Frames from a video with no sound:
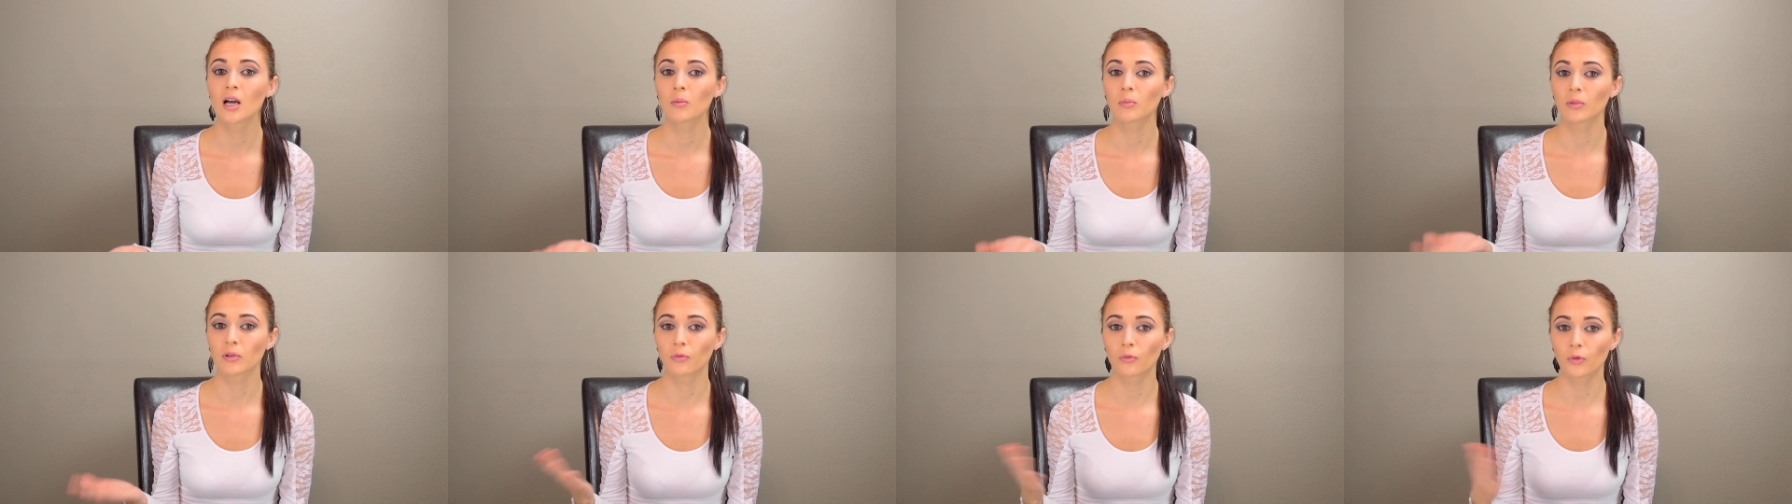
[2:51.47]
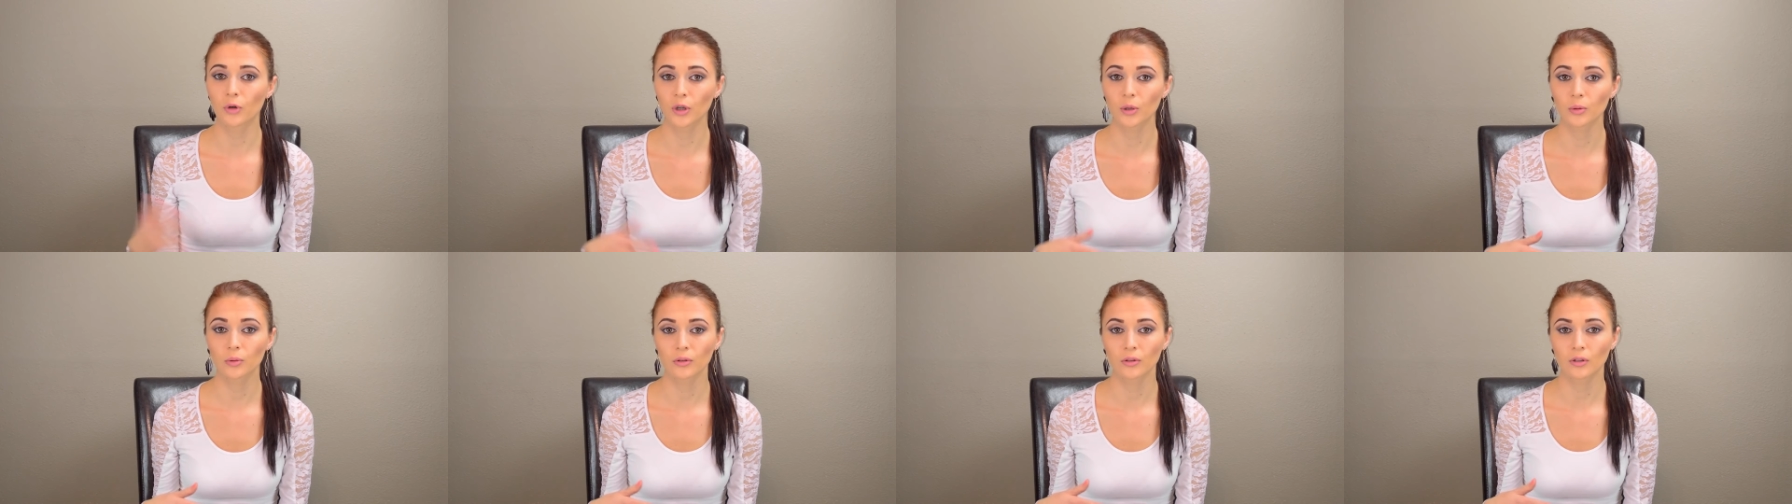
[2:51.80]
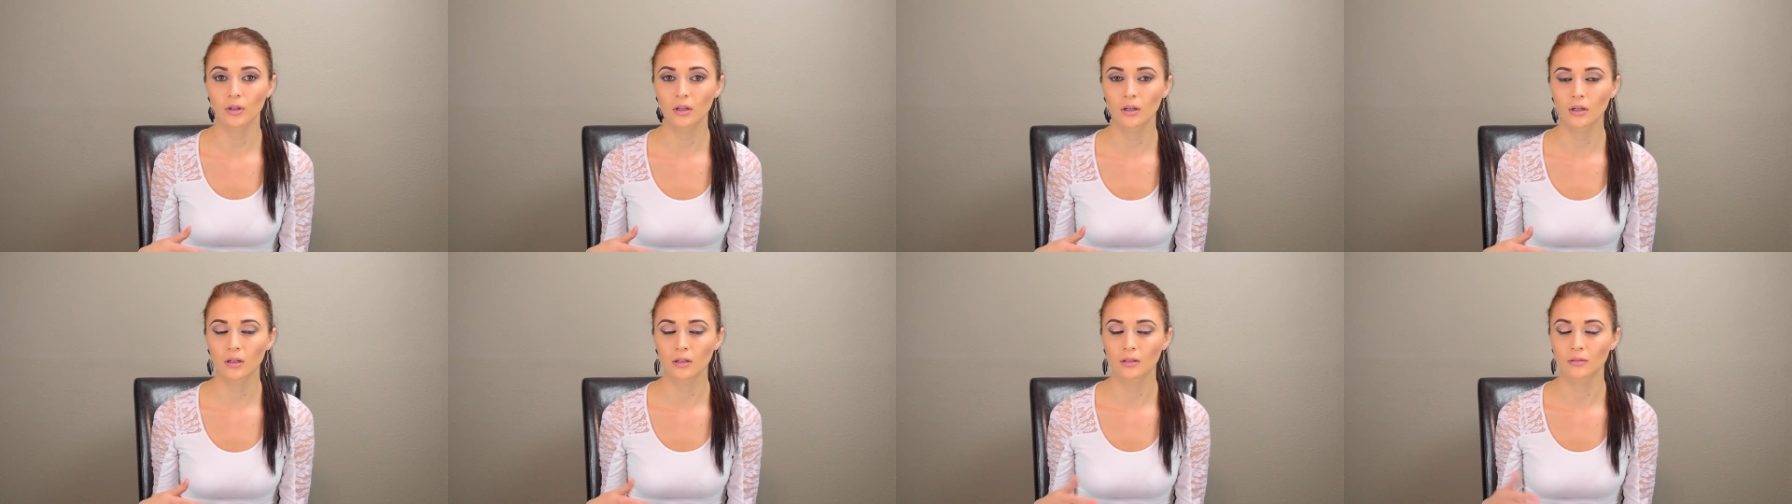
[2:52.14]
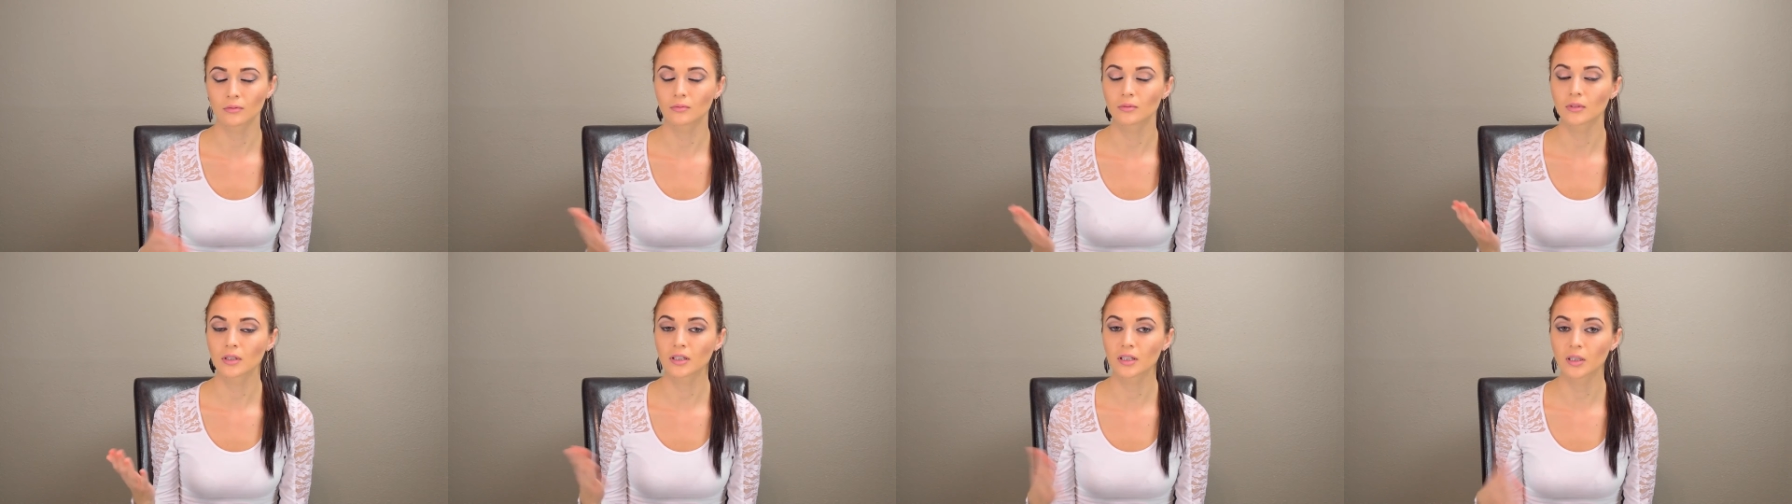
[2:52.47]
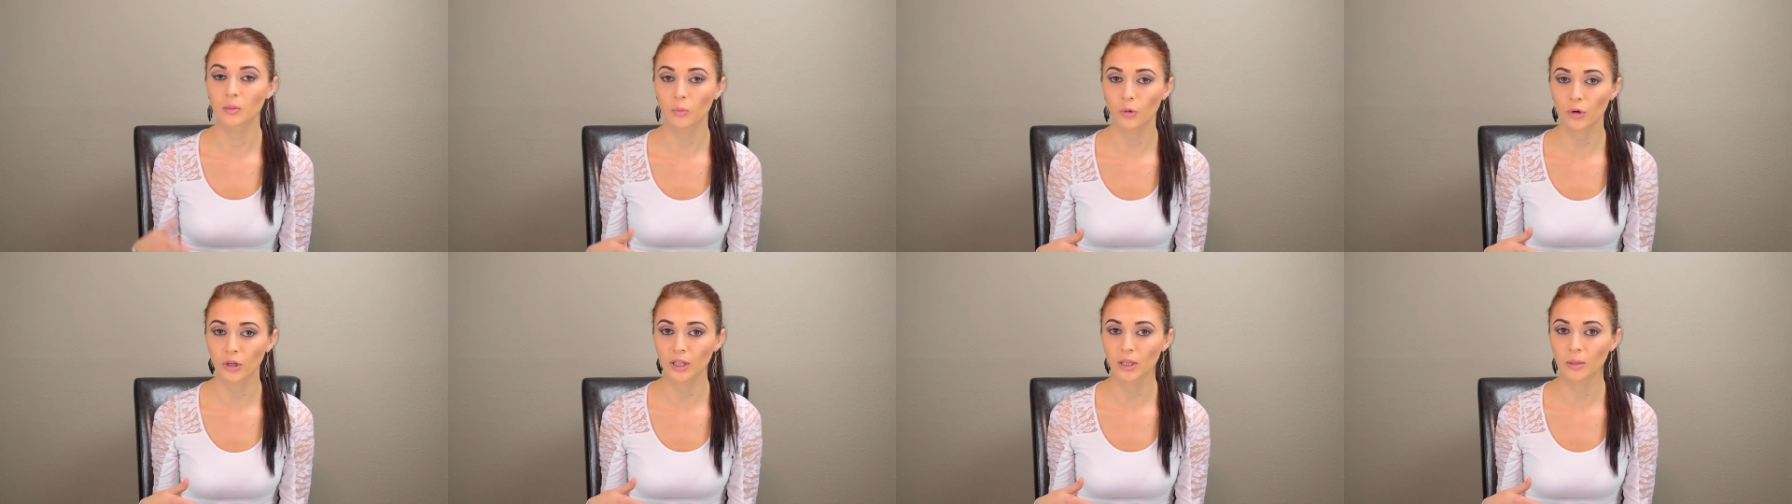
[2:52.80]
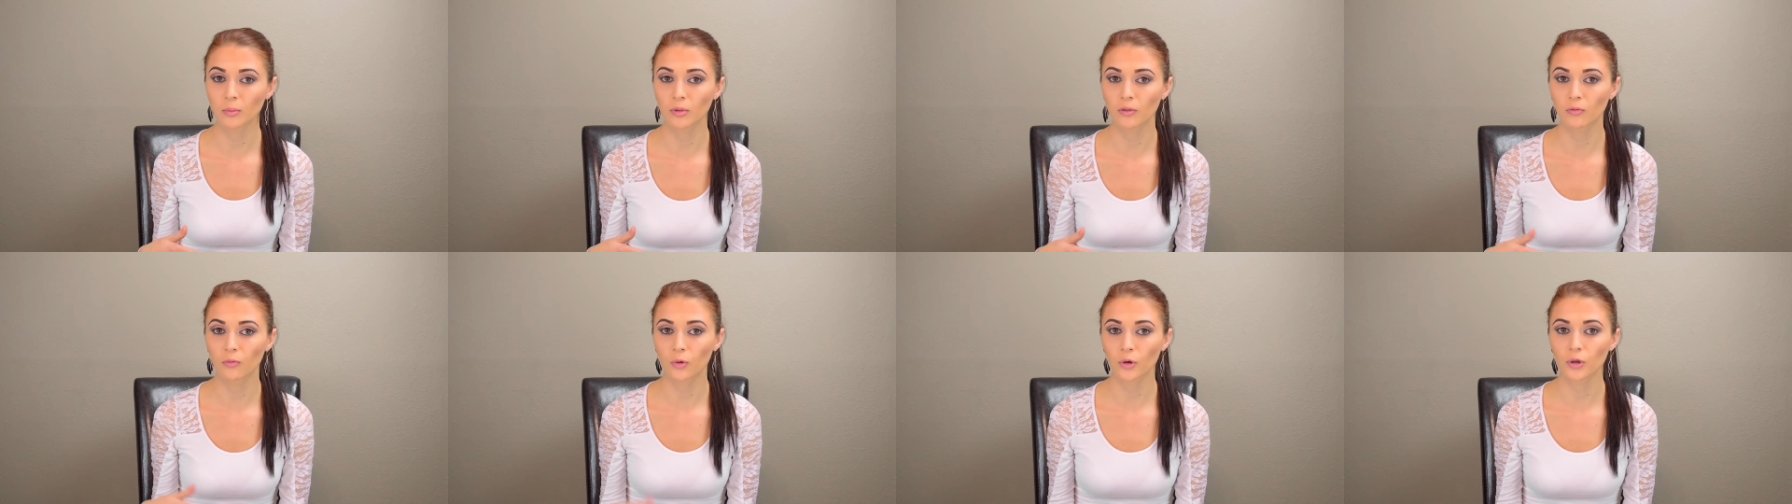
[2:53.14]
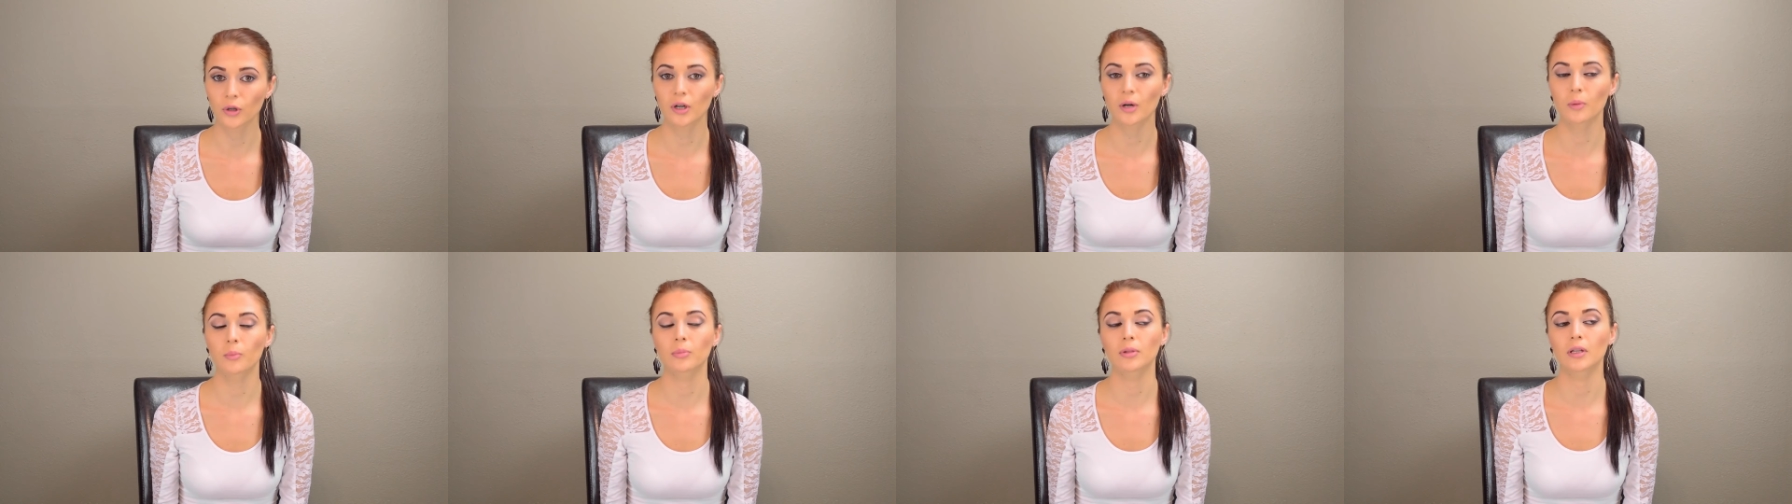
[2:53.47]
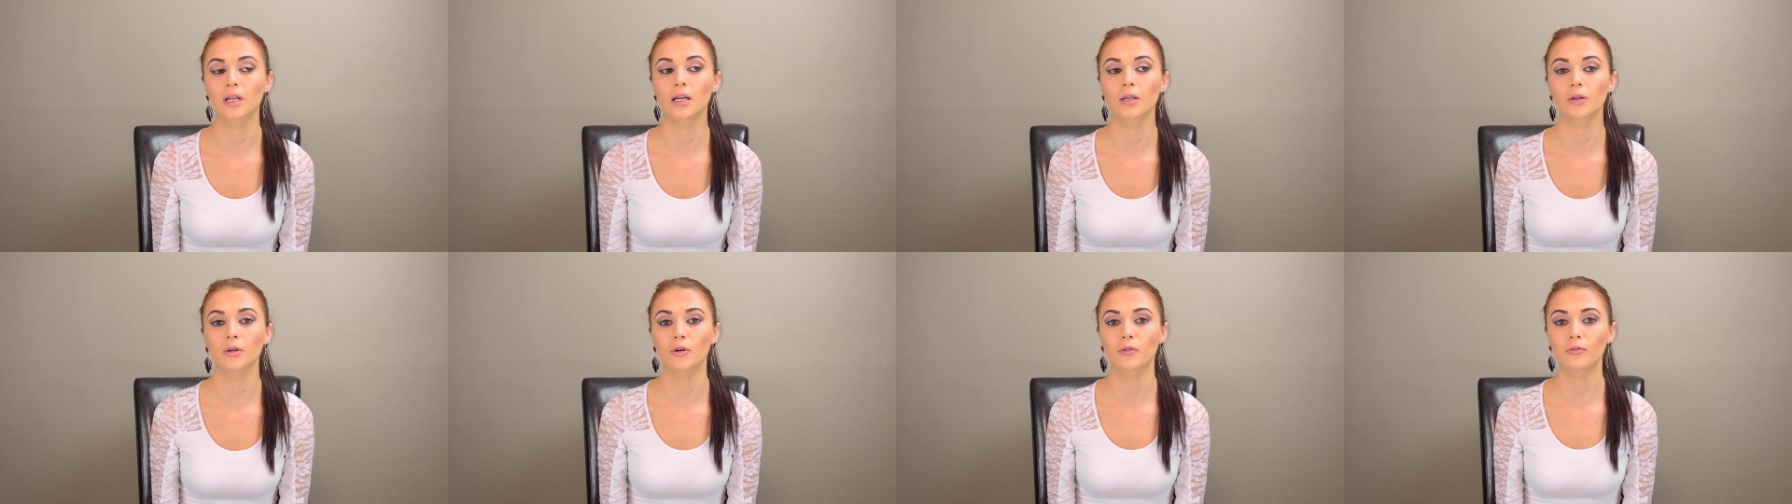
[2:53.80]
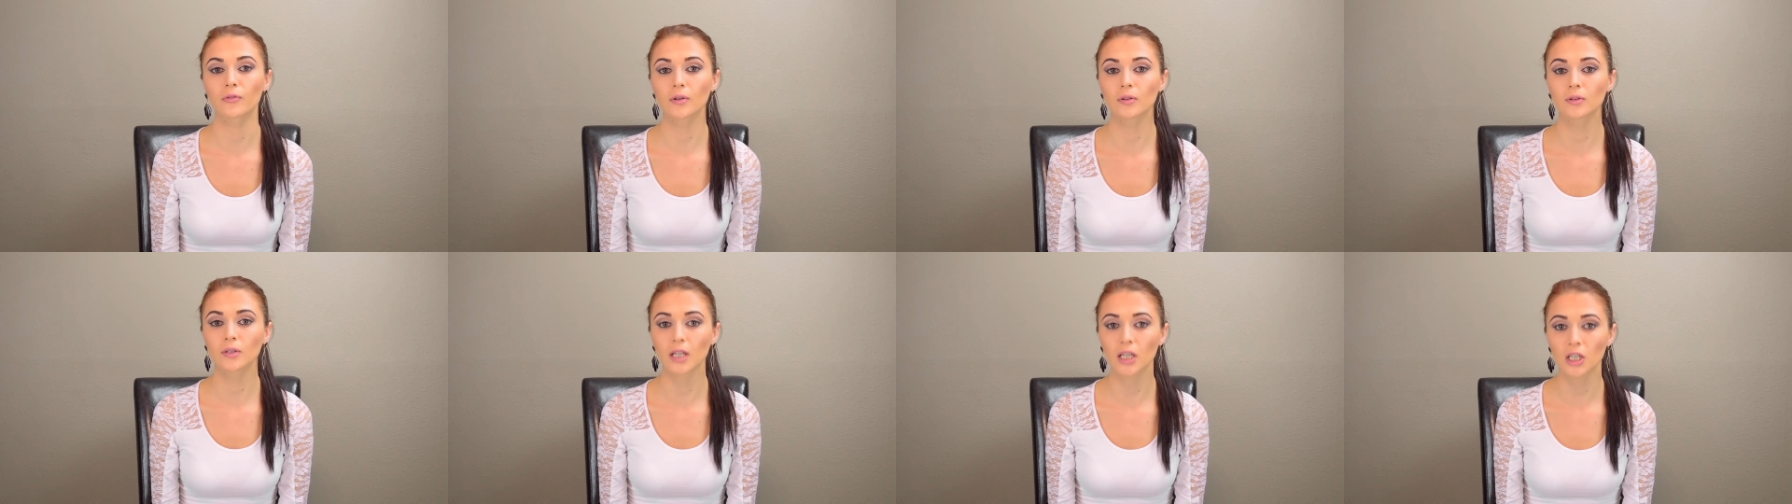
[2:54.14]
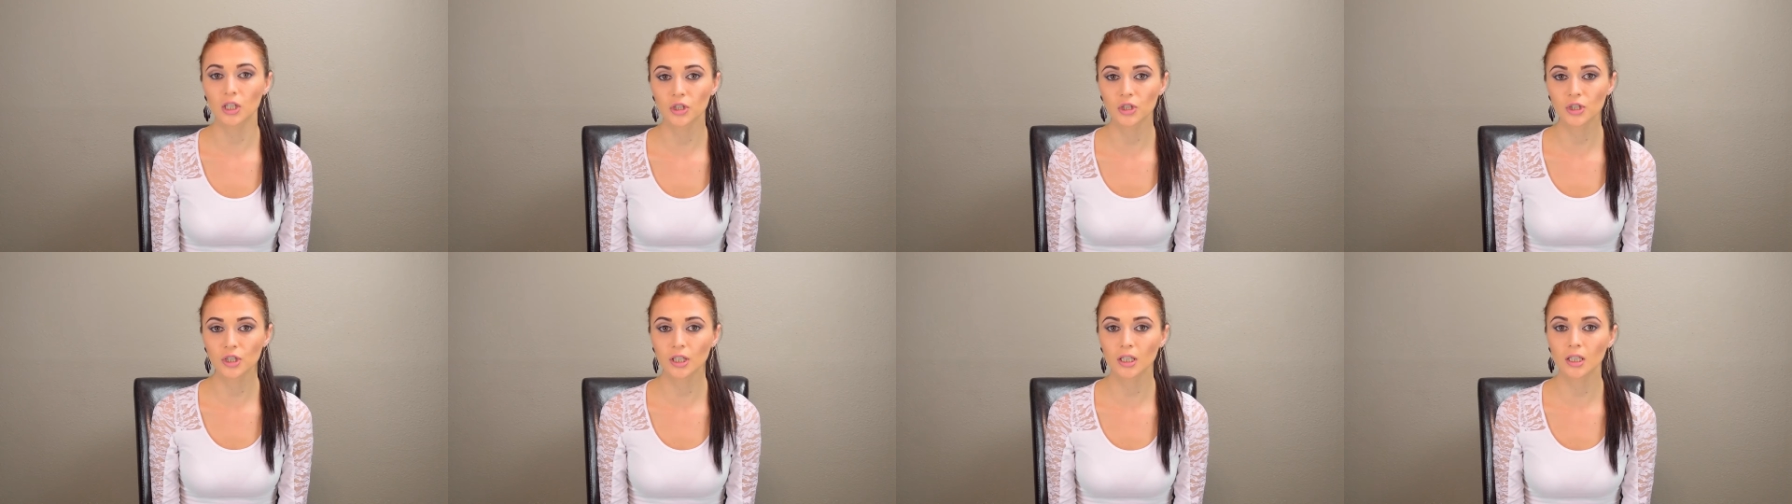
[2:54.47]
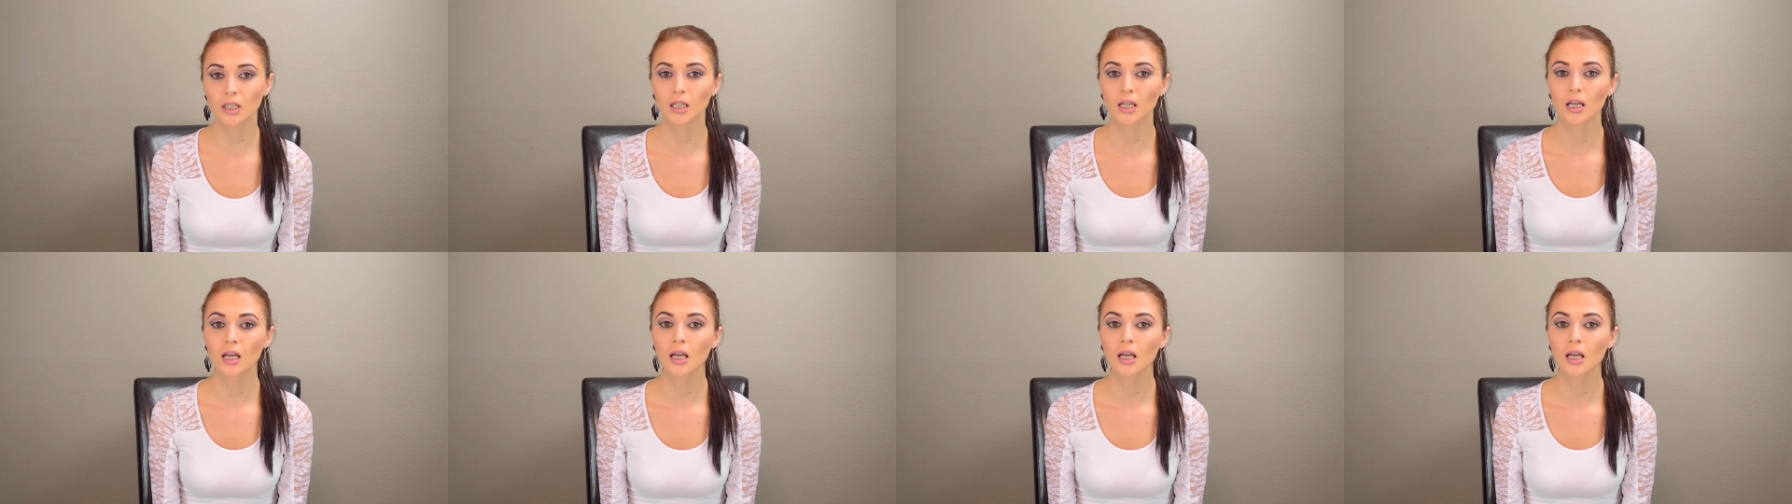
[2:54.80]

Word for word: before you uh, in the morning before you apply your foundation,